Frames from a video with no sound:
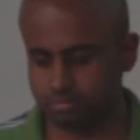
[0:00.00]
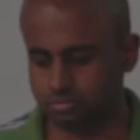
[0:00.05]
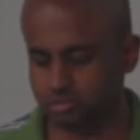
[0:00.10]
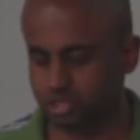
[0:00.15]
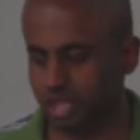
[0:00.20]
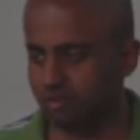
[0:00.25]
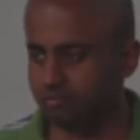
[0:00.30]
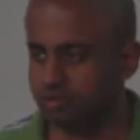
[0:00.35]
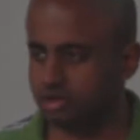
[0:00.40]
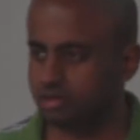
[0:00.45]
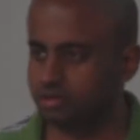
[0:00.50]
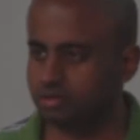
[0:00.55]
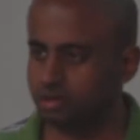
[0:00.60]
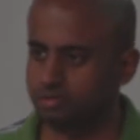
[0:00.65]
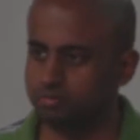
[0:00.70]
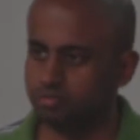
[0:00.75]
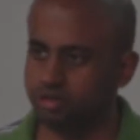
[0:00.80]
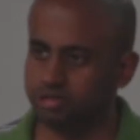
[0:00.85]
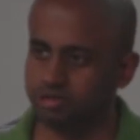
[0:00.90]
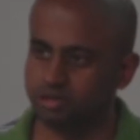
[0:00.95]
cavities
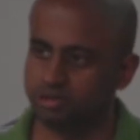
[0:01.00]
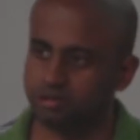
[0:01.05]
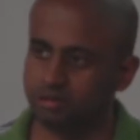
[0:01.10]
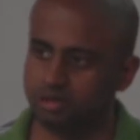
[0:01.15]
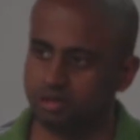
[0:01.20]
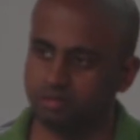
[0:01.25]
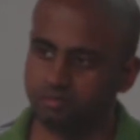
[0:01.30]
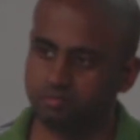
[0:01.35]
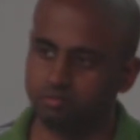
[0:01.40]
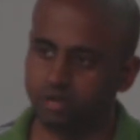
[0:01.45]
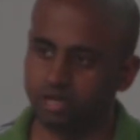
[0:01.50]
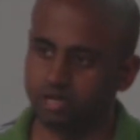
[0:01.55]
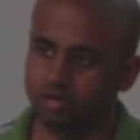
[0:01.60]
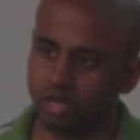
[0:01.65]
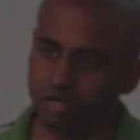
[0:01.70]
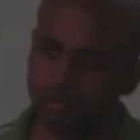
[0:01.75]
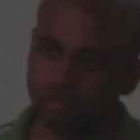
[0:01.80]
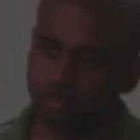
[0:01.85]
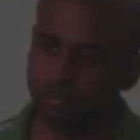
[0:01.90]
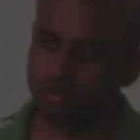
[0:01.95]
are basically
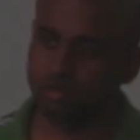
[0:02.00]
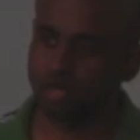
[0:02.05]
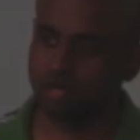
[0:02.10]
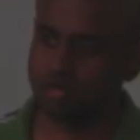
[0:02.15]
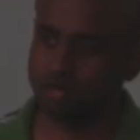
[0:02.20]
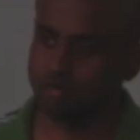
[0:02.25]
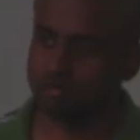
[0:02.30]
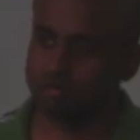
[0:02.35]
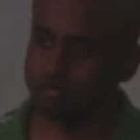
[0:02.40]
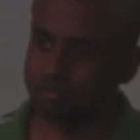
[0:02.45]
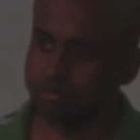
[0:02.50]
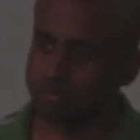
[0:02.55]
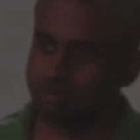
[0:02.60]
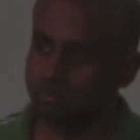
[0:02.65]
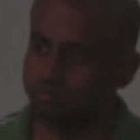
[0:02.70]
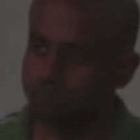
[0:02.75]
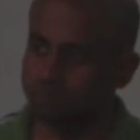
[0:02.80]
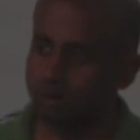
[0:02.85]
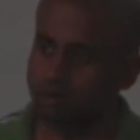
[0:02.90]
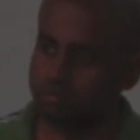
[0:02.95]
rectangular cutouts
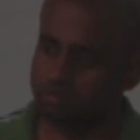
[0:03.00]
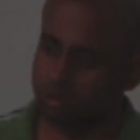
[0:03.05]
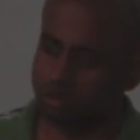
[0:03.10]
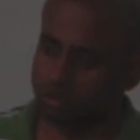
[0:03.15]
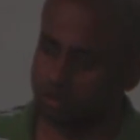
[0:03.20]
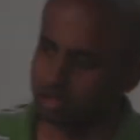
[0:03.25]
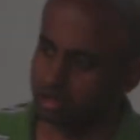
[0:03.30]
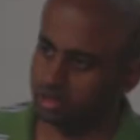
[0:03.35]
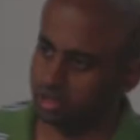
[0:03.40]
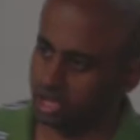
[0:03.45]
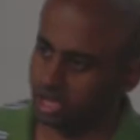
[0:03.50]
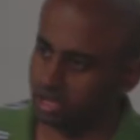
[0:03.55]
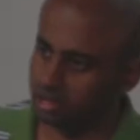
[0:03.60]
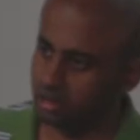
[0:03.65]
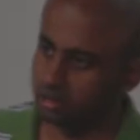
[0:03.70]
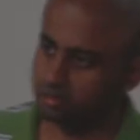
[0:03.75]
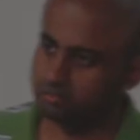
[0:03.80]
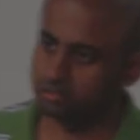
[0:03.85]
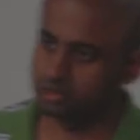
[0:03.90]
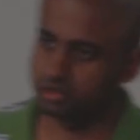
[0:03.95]
found on the aircraft